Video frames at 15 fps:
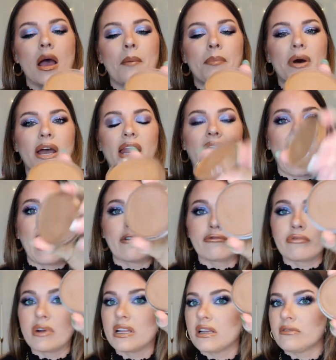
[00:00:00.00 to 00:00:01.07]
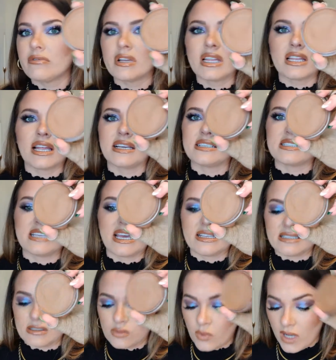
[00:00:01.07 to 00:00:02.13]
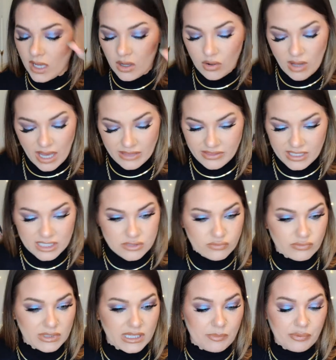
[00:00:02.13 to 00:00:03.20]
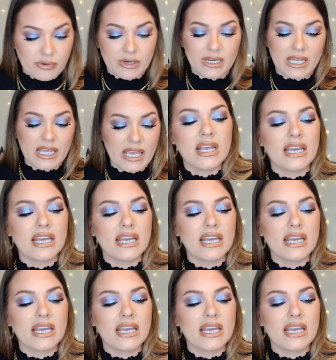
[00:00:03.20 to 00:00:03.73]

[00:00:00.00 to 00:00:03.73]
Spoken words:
but I really, really like Saie's as well. I think it's really pretty.